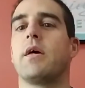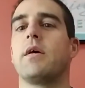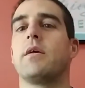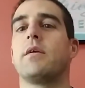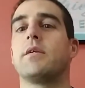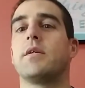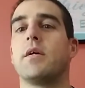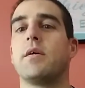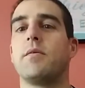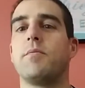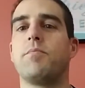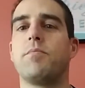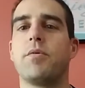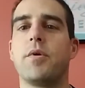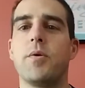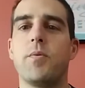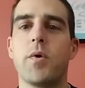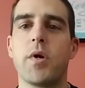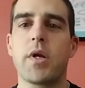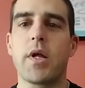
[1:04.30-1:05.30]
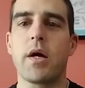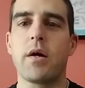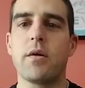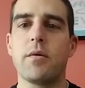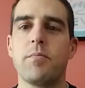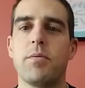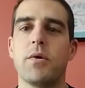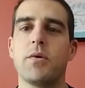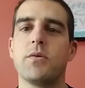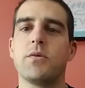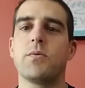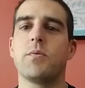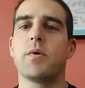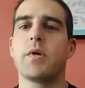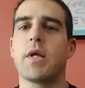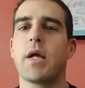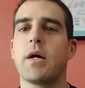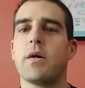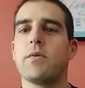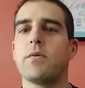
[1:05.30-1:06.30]
like, say, pre-workout or
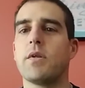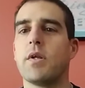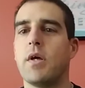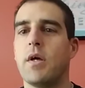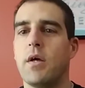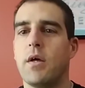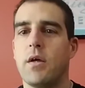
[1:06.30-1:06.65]
post-workout